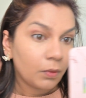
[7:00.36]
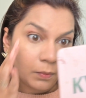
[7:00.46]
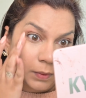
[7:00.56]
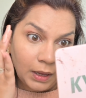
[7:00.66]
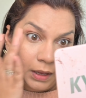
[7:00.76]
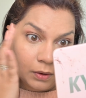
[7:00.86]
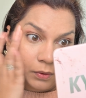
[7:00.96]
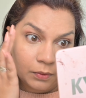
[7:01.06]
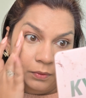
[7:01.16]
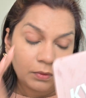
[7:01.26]

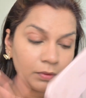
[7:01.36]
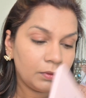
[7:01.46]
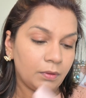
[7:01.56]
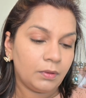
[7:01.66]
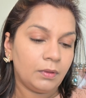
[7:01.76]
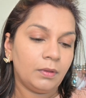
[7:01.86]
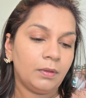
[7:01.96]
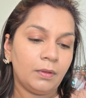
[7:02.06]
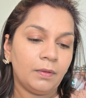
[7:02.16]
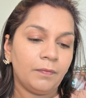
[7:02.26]
Wow,
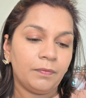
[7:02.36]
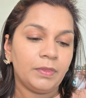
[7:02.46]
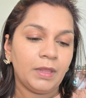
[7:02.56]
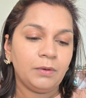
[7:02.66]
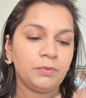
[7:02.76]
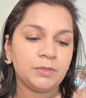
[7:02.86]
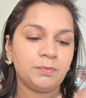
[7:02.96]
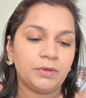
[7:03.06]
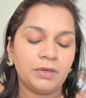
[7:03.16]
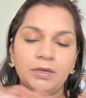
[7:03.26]
that was pretty